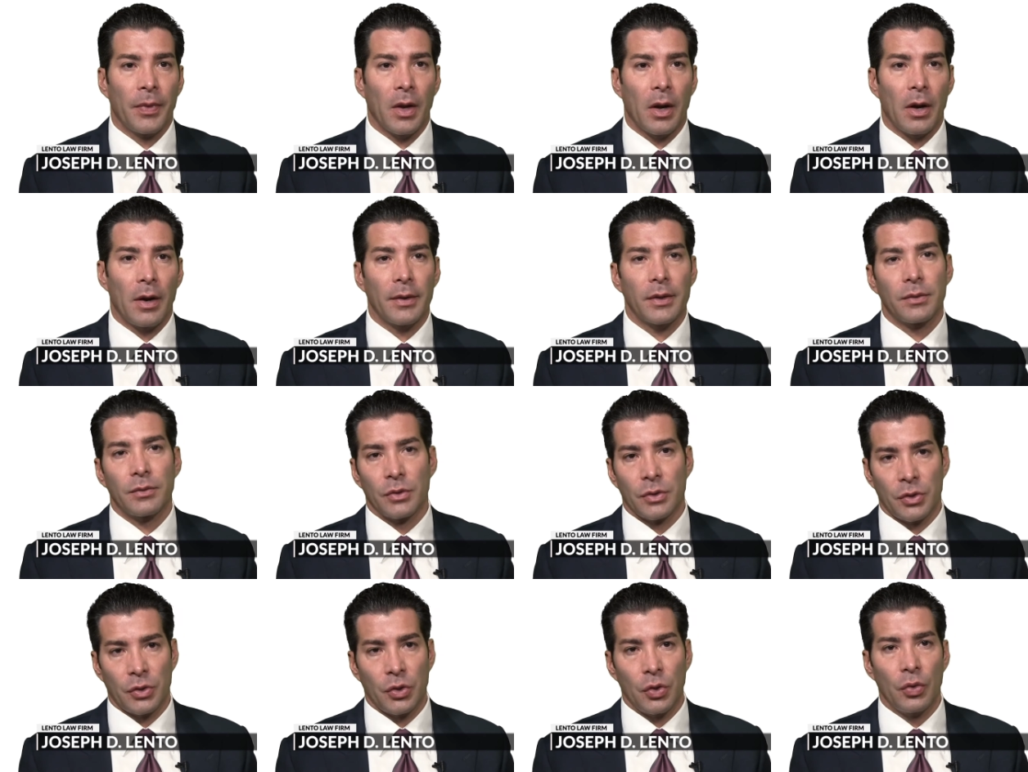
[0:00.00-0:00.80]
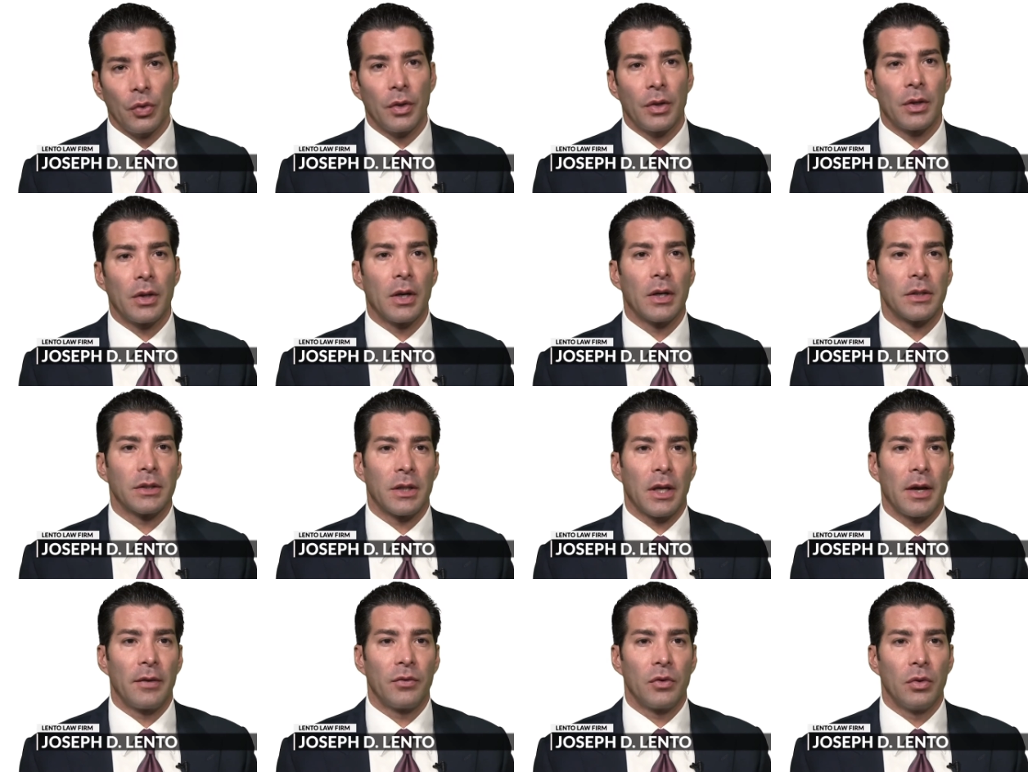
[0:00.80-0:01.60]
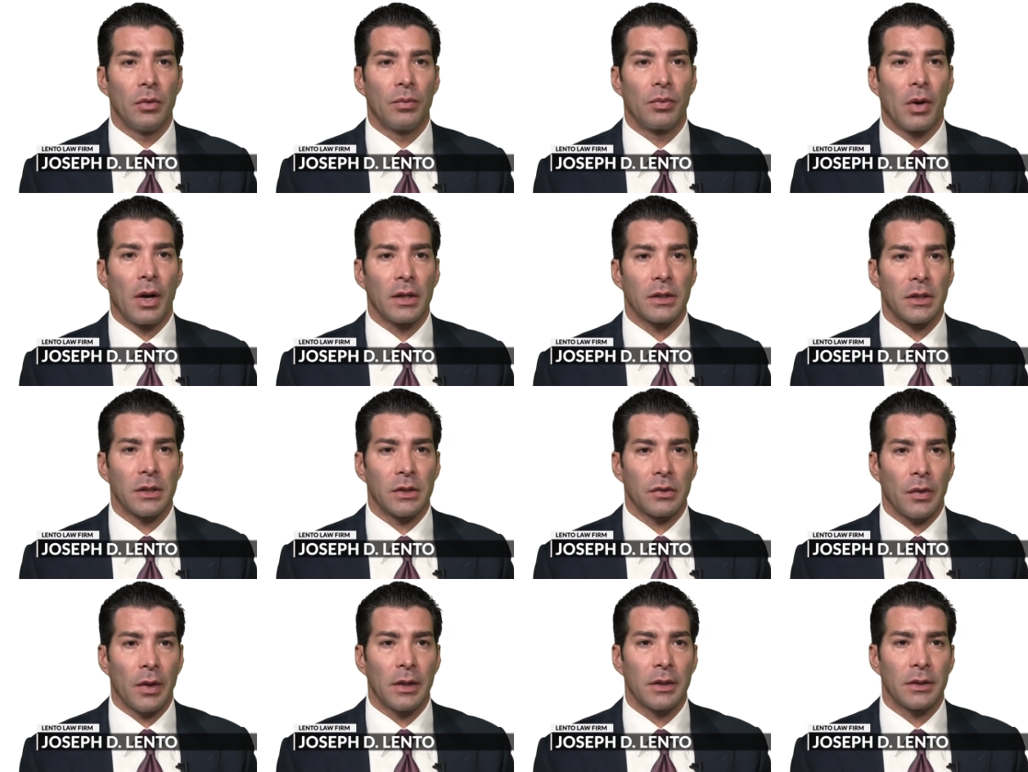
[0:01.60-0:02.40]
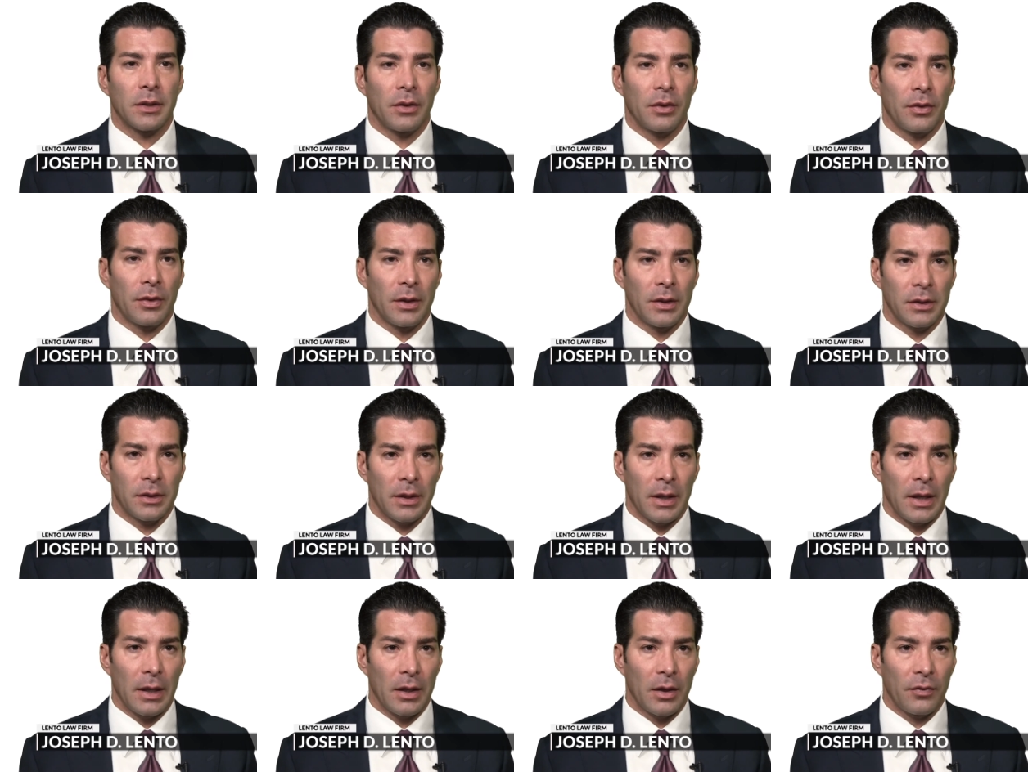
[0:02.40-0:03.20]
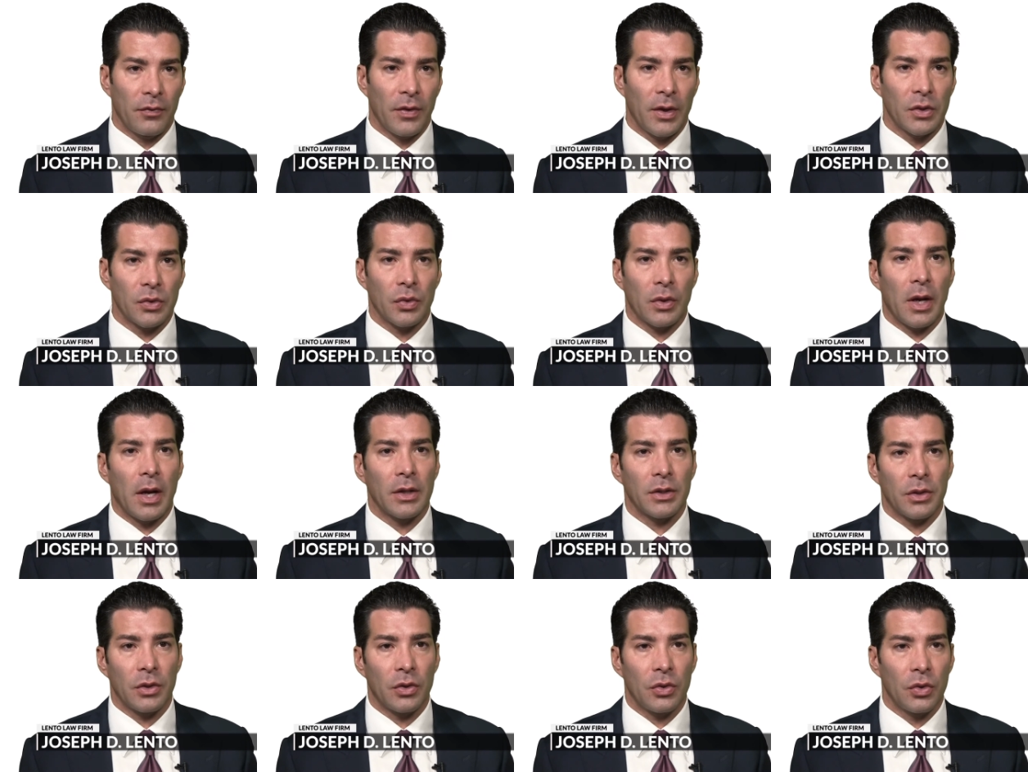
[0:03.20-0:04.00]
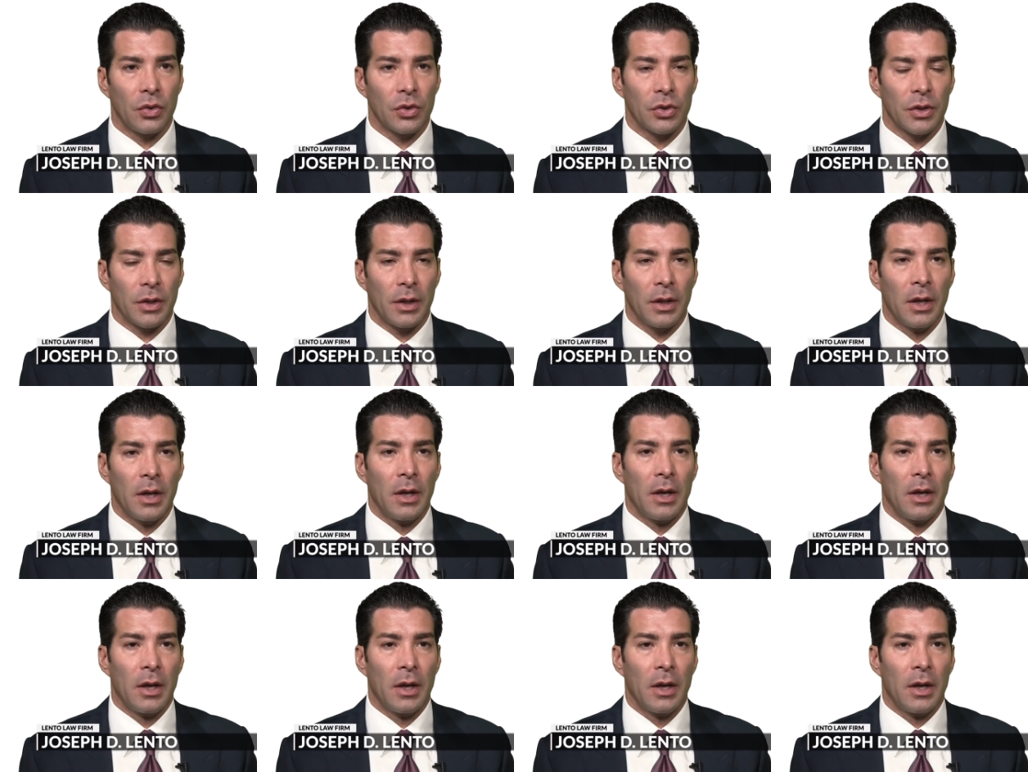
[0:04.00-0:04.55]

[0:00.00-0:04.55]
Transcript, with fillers: Uh, student does have due process rights under the state and federal constitution.